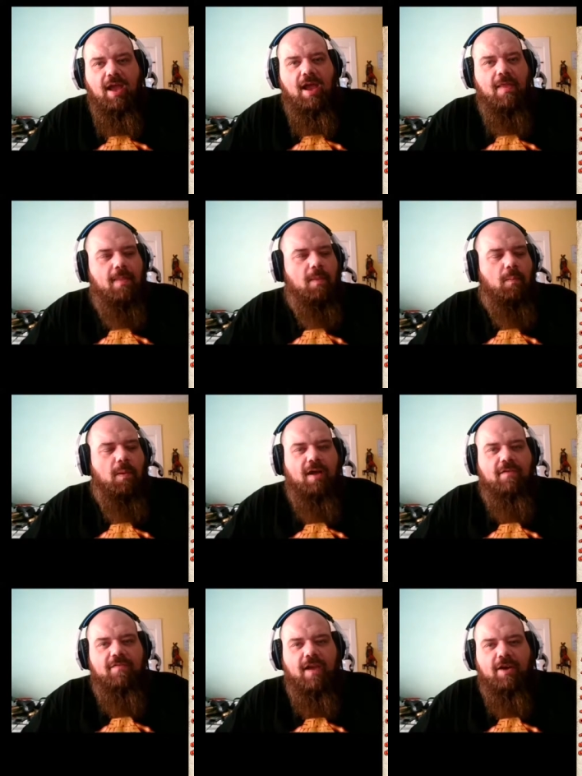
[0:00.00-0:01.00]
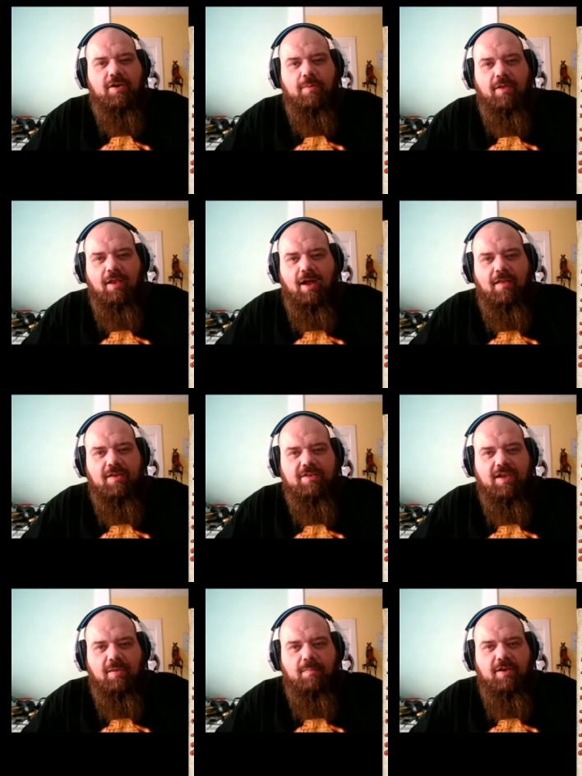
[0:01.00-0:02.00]
And then the wow factor. With a lot of these
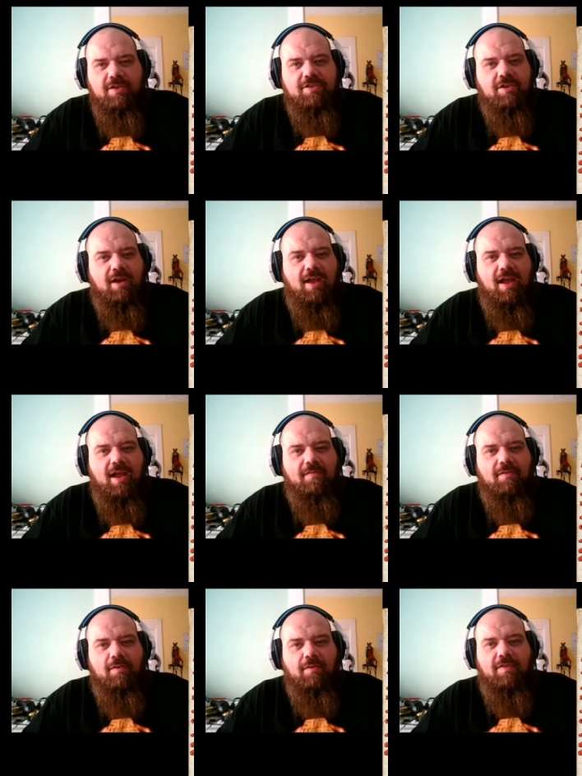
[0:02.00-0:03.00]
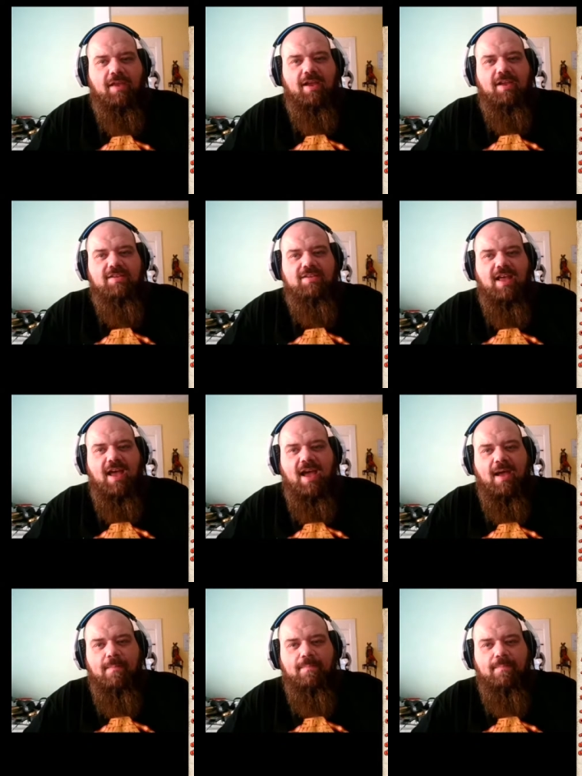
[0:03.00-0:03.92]
companies, they're going to have little things that,